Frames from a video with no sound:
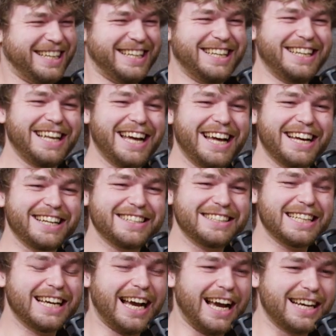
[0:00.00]
Yeah,
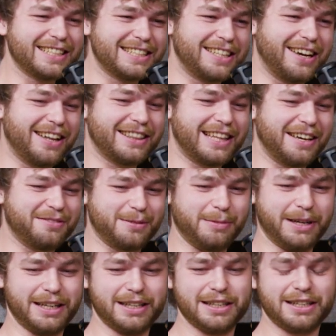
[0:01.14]
I actually got that
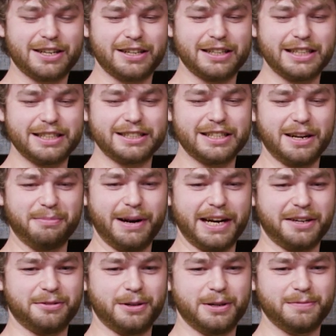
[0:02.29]
from it's not
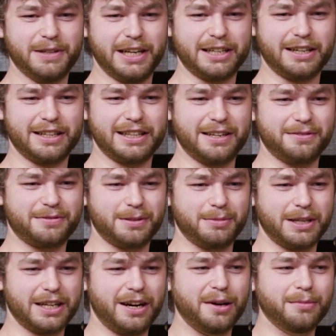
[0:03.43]
my quote. I got that from
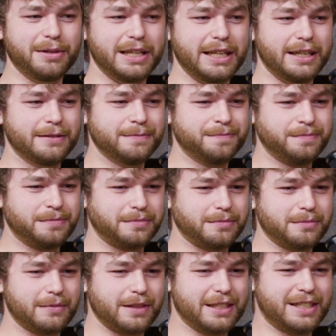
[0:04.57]
a comedy
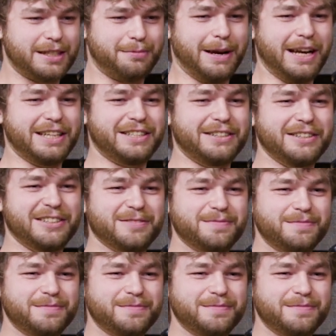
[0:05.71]
special.